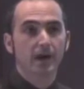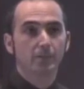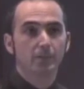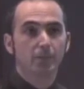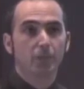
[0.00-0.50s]

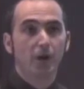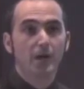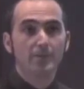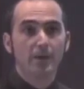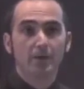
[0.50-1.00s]
A
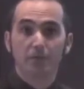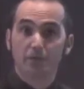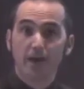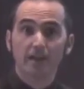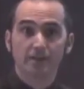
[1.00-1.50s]
primary
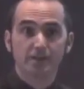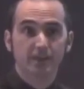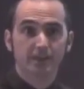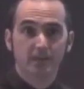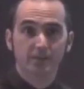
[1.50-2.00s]
fallacy
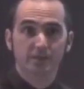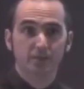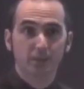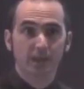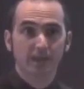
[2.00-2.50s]
that comes
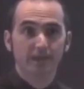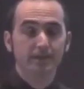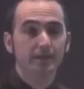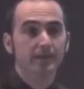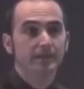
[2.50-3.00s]
into play
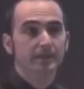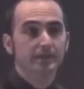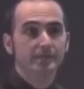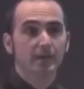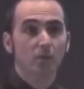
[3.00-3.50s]

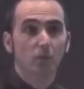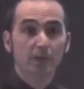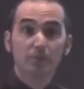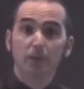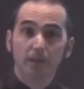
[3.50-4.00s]
is that
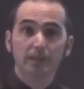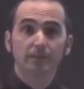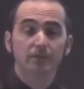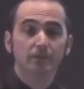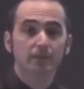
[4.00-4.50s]
we
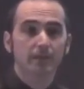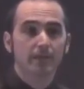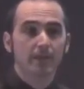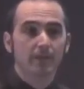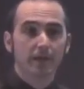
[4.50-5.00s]
believe
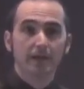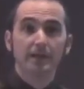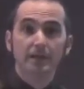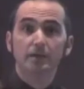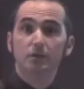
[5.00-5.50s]
that an
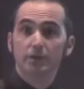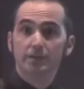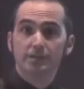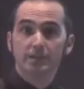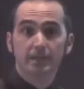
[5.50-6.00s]

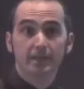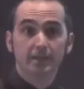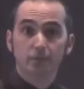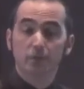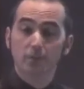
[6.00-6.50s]
increase in
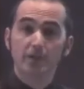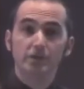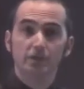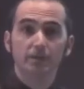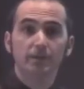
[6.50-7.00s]

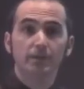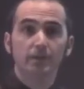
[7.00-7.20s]
information